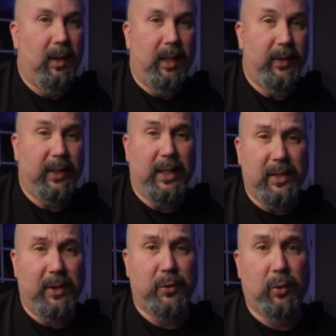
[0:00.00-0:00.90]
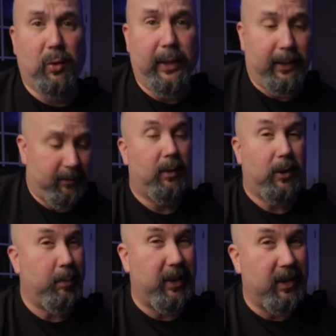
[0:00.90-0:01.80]
I think that sounds great.
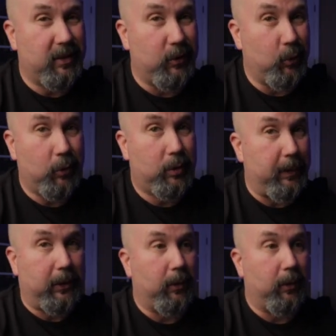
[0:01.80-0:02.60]
Could be these new speaker